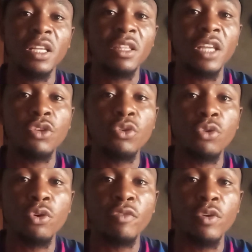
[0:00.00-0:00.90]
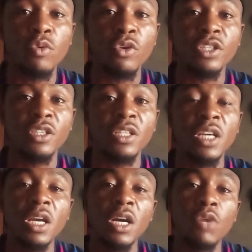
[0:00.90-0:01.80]
Thank you all for watching.
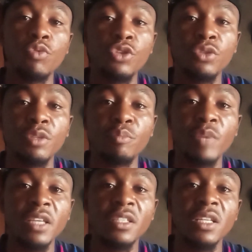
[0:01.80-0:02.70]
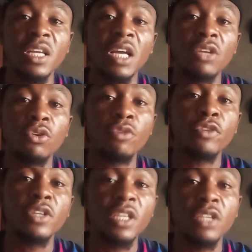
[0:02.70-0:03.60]
I wish you the best and don't
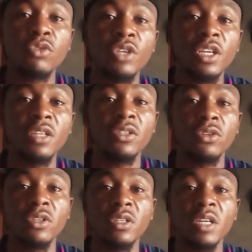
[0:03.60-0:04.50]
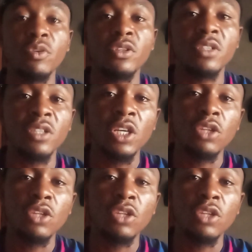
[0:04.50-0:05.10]
forget to hit the subscribe button,